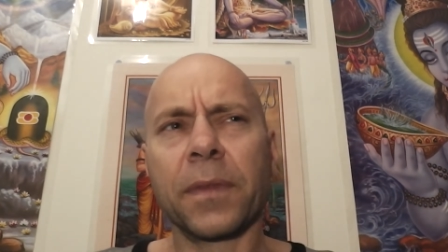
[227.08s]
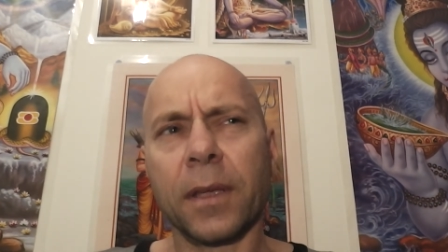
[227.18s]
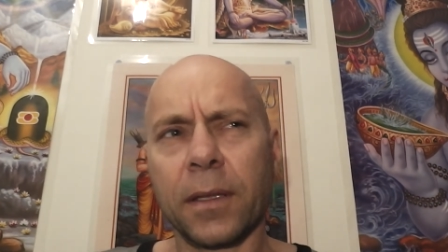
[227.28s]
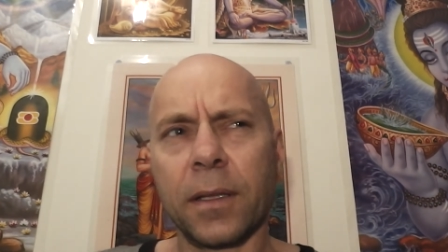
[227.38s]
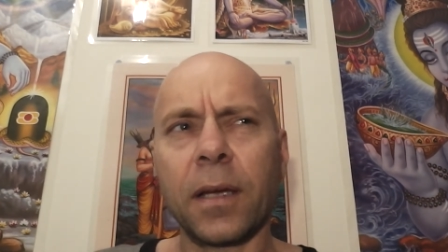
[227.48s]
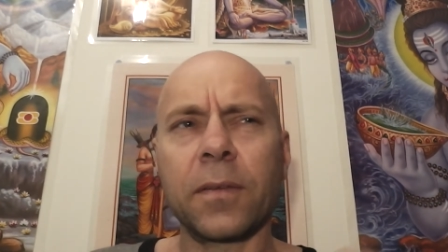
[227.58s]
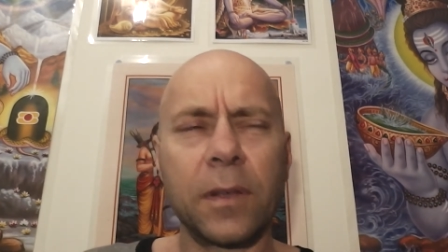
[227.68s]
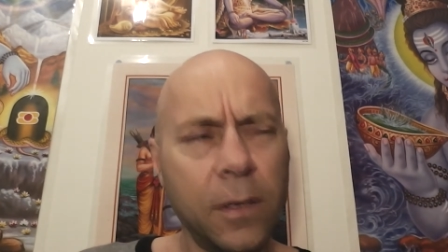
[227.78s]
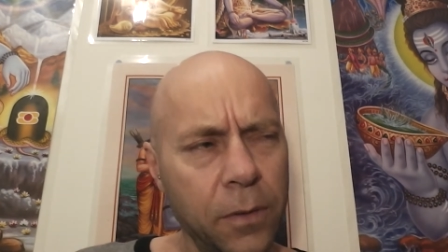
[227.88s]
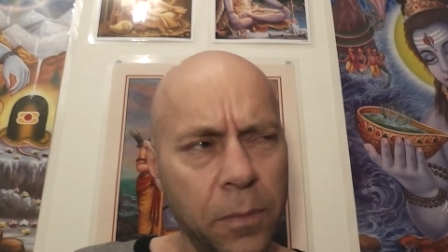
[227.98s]
and the last
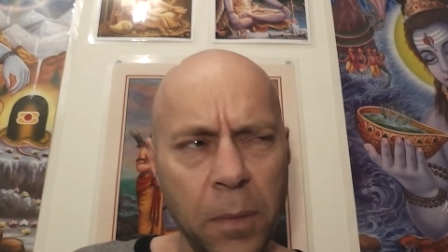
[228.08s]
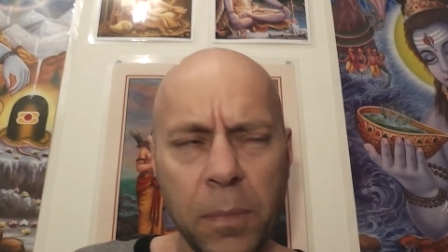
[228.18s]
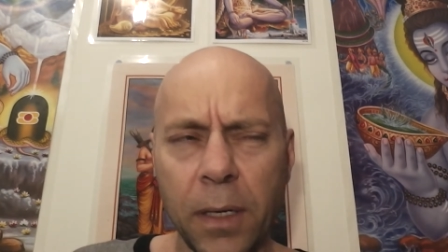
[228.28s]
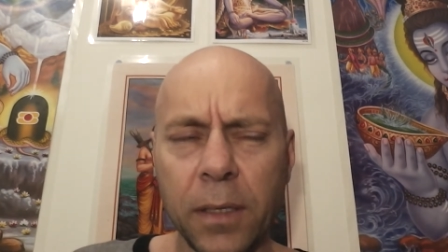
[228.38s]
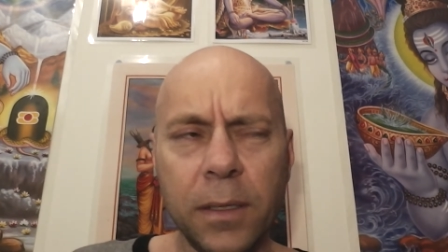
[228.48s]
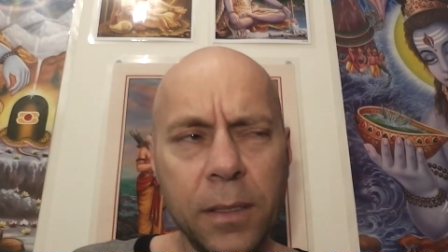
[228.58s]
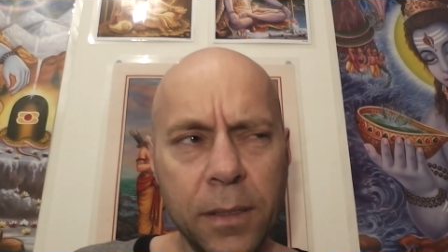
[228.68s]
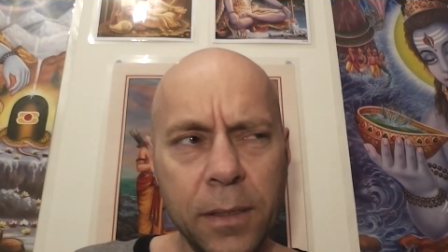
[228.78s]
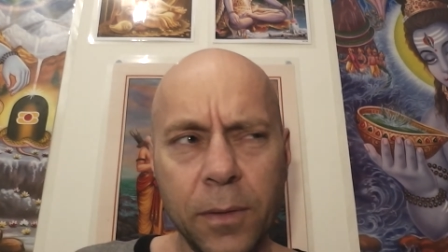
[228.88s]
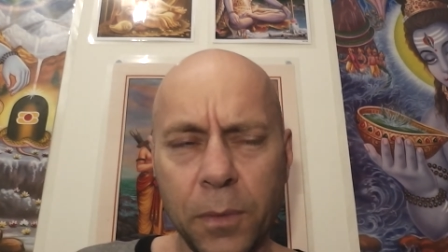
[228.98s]
thing I remember
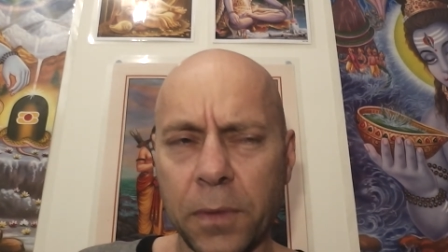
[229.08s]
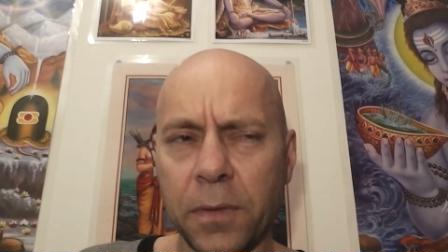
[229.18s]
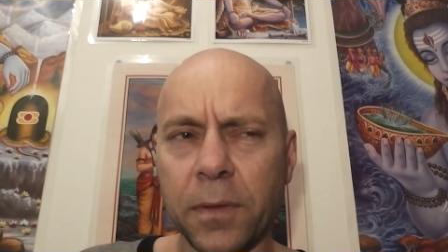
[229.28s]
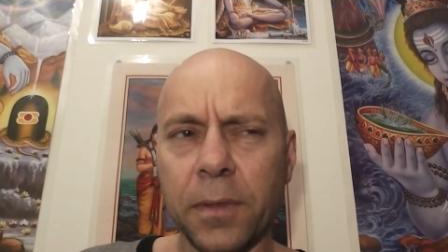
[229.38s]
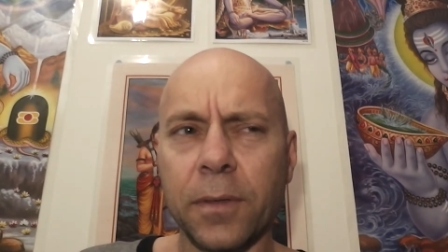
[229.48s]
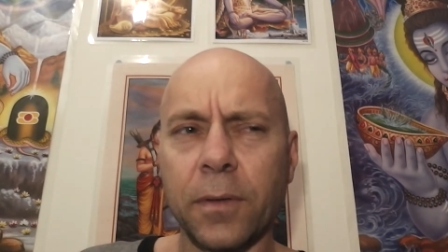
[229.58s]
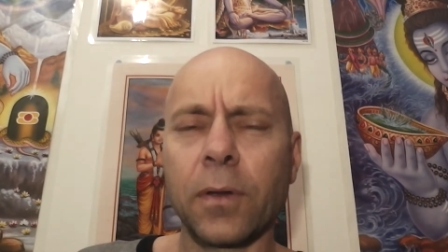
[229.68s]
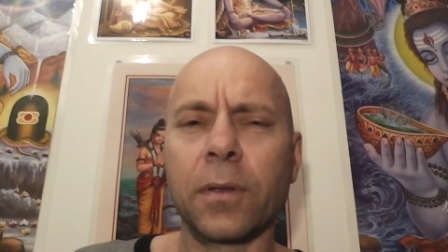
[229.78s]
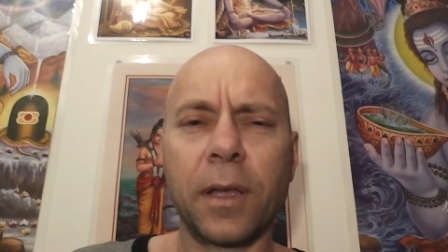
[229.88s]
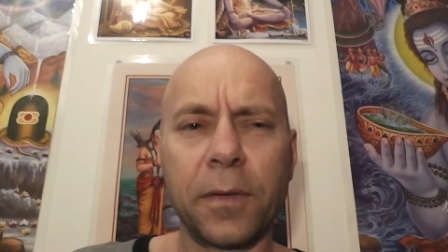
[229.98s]
was
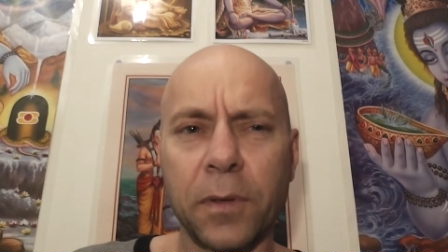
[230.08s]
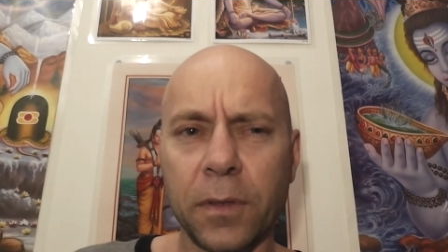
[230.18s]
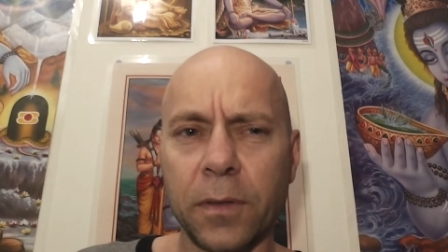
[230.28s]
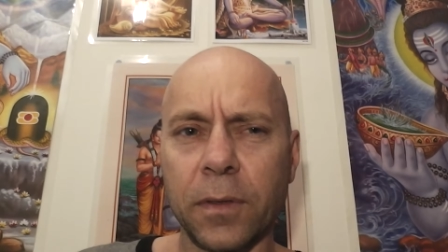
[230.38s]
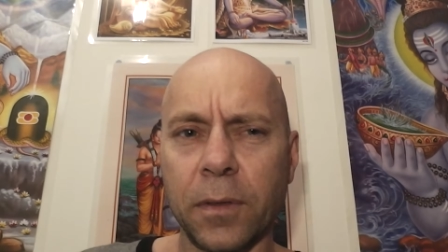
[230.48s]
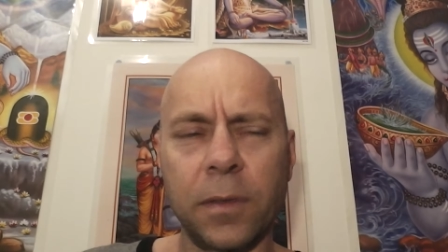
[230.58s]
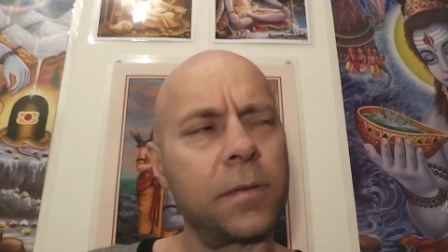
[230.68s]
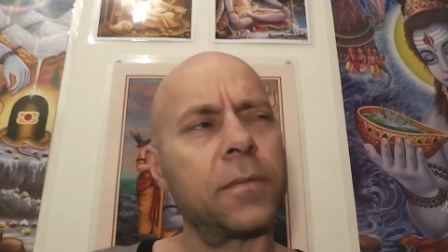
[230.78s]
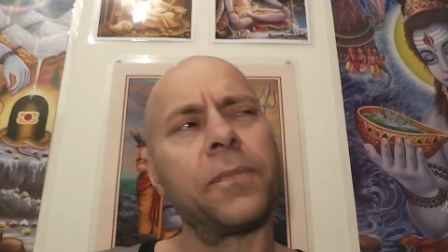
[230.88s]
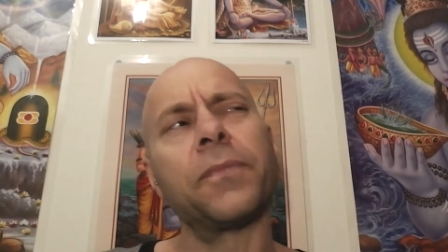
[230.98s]
turning left onto the
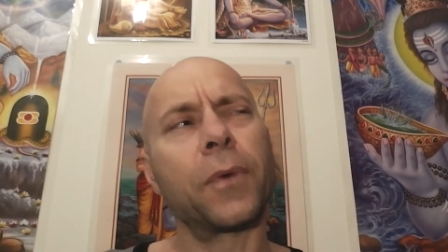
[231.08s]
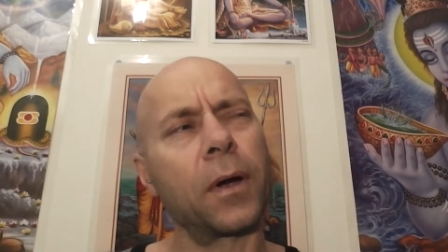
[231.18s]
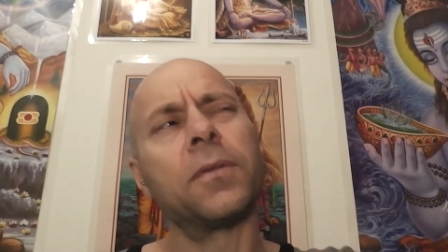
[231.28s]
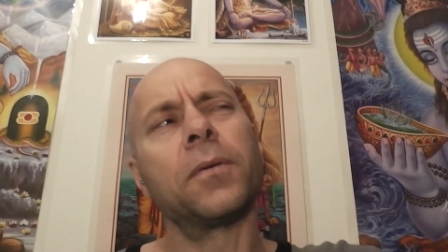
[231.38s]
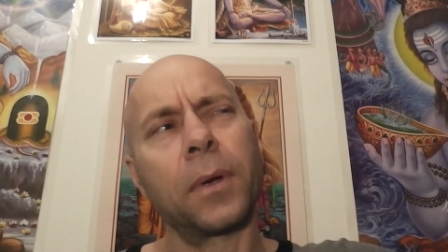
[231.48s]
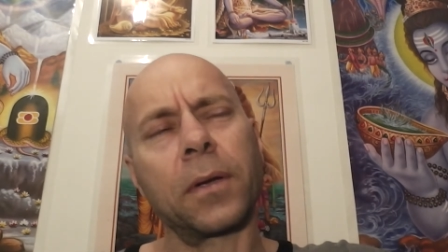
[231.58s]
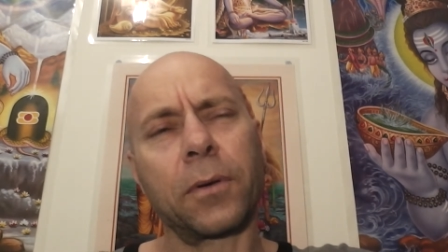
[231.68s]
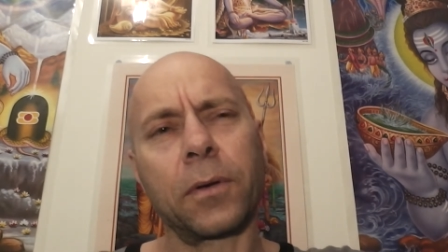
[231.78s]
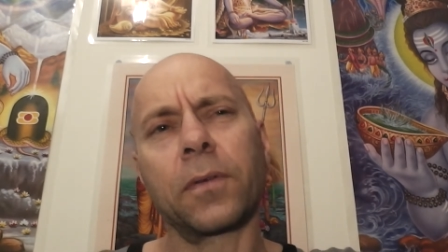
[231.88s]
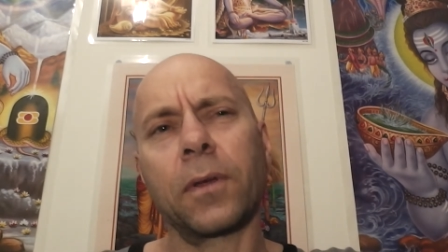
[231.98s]
road that went
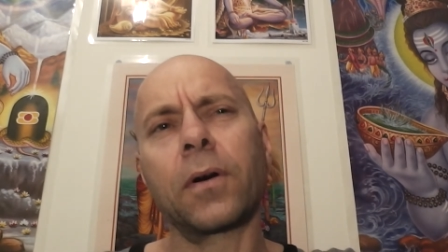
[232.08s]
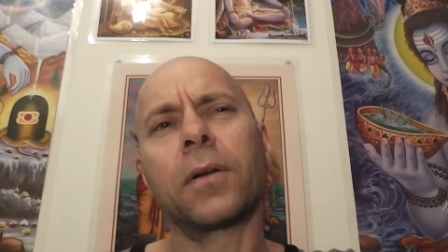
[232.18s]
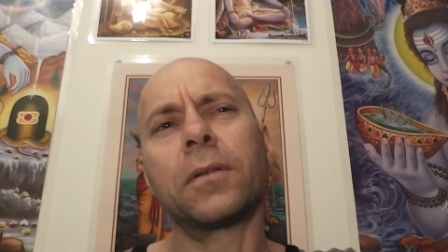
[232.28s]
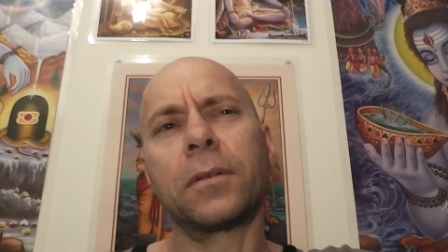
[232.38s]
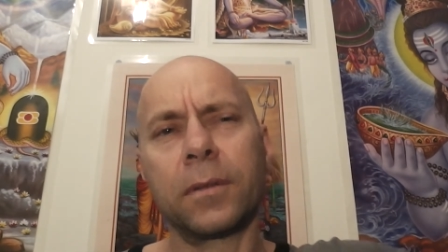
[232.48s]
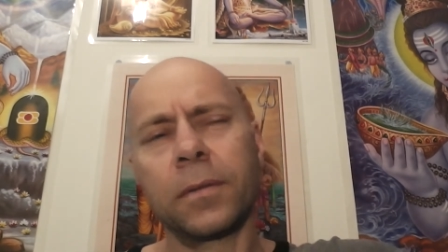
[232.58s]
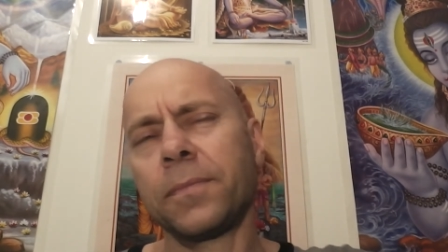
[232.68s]
across the island